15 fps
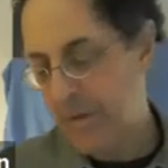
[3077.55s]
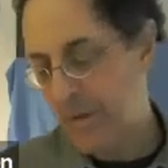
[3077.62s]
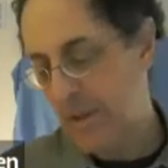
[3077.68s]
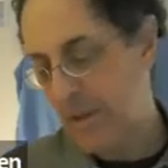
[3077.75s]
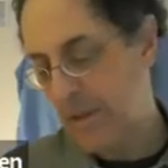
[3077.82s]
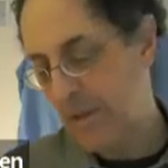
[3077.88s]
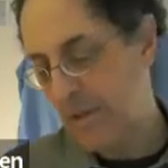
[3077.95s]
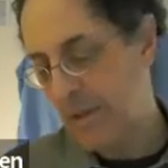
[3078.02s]

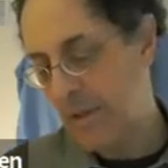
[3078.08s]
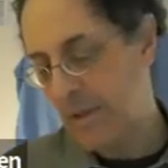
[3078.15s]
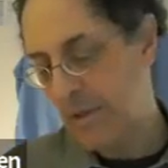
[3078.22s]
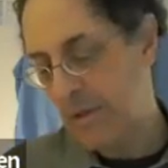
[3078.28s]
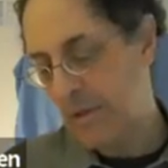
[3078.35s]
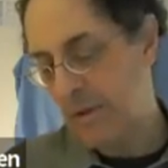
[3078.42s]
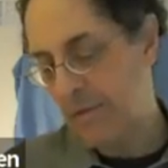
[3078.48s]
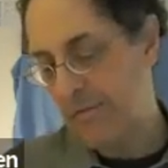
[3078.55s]

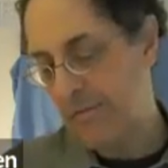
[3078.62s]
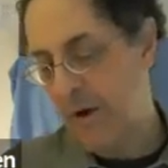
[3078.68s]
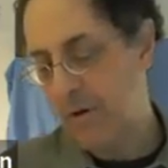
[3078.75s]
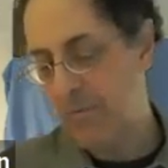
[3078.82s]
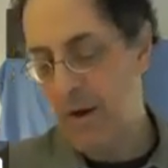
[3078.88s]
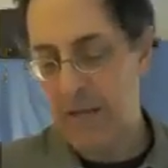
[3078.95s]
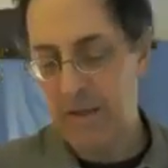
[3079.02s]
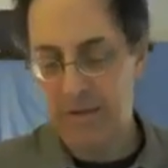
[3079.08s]
the far
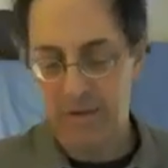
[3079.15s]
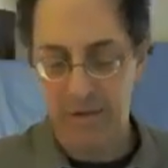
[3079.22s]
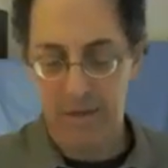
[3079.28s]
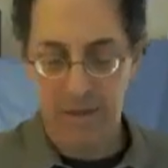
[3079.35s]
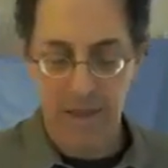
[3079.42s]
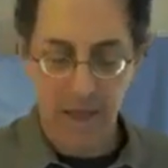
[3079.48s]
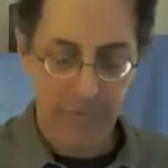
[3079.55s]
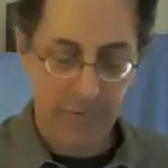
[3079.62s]
right to the
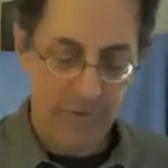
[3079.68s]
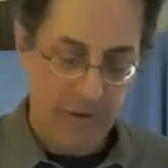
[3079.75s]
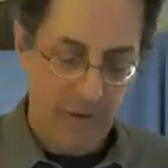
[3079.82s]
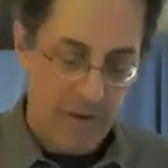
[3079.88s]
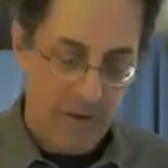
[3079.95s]
left.